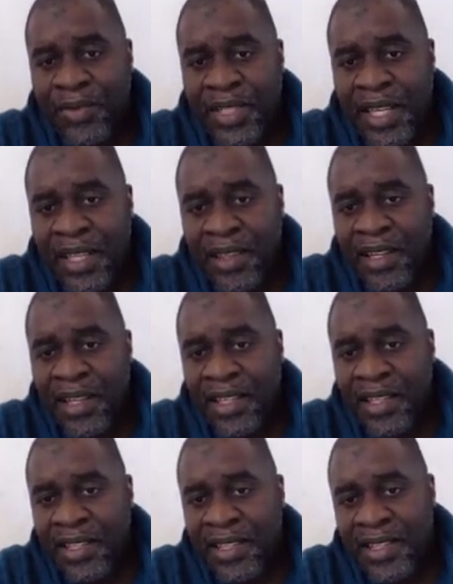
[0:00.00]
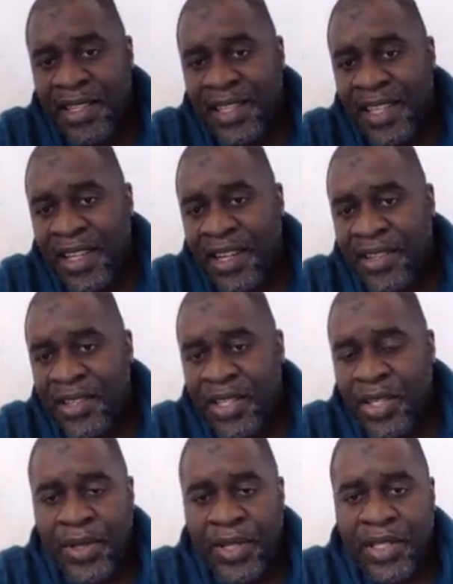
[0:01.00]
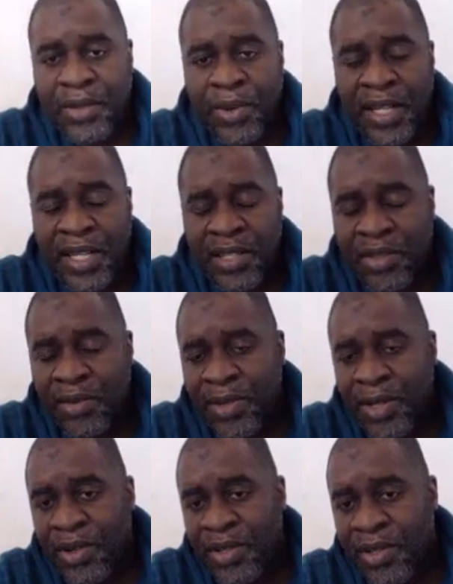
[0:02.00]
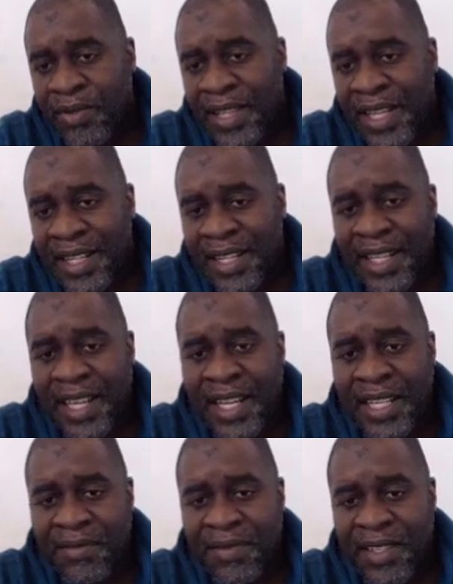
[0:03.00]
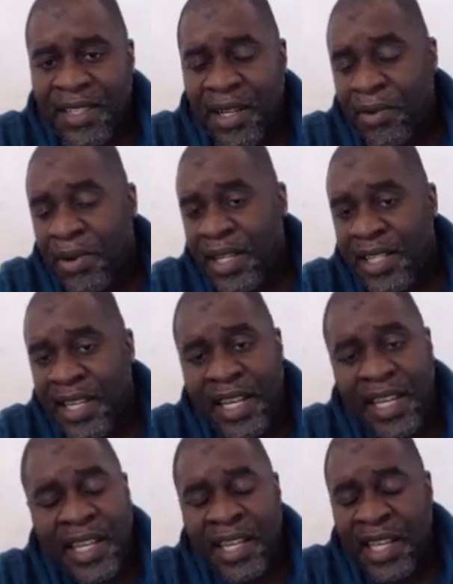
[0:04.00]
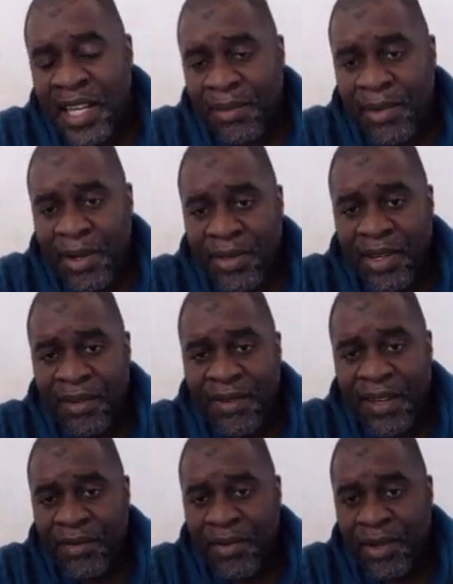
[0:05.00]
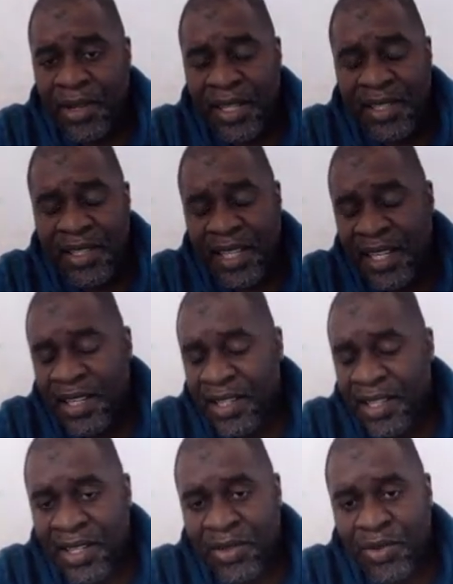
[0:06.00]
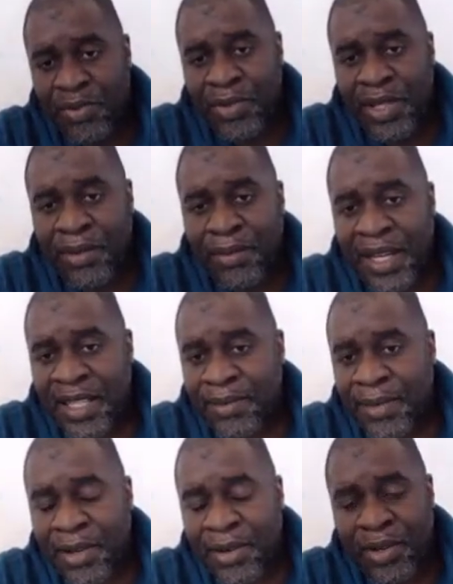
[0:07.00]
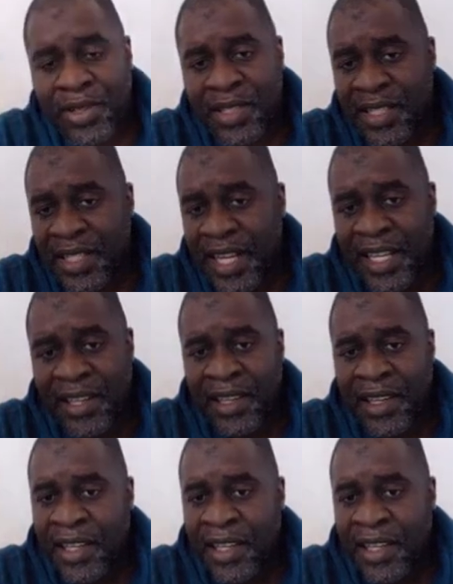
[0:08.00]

Tether, this is an ERC20 wallet, so because of that the gas fees are quite high, about $35, and to minimize my costs I